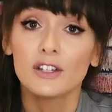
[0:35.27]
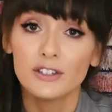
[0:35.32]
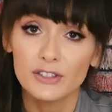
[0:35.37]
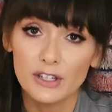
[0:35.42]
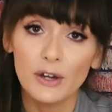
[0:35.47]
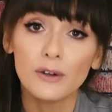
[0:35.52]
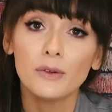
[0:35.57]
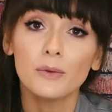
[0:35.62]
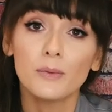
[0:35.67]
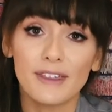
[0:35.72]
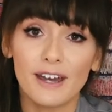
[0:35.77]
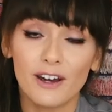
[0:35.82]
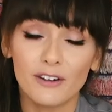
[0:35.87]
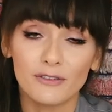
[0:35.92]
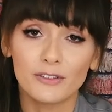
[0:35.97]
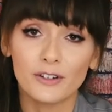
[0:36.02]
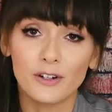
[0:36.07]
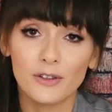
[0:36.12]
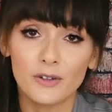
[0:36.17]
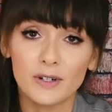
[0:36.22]
So
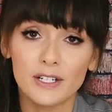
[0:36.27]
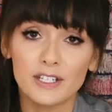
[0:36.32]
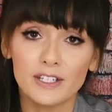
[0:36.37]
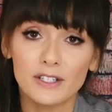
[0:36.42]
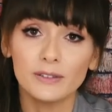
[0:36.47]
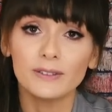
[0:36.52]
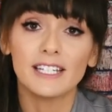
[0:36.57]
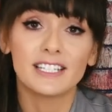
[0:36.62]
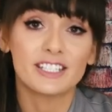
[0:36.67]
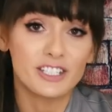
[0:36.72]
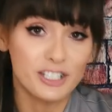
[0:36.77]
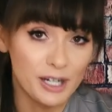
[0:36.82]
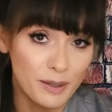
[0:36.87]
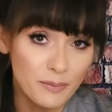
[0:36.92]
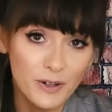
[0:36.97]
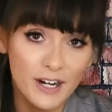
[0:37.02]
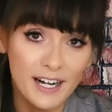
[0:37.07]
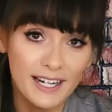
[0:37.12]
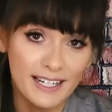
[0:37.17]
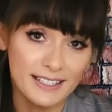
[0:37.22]
without further ado, let's
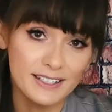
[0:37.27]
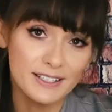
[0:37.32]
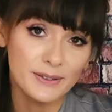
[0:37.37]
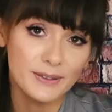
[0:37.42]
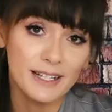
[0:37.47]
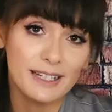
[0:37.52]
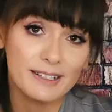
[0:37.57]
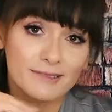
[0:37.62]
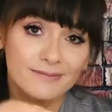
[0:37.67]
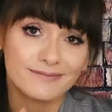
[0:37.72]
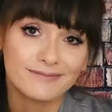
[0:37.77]
jump right into it.